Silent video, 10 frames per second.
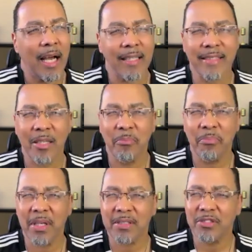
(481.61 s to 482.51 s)
I said,
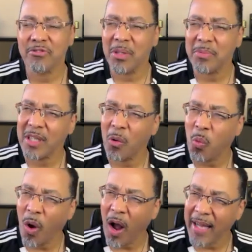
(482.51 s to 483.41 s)
but the scripture said,
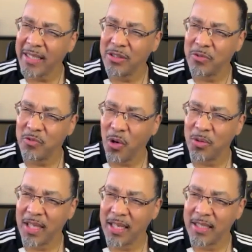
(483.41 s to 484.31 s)
wide is the
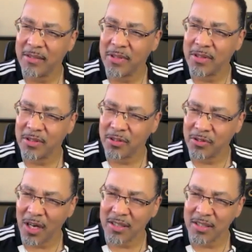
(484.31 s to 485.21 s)
road that leads to
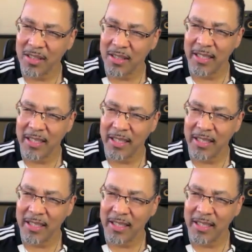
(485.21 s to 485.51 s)
destruction,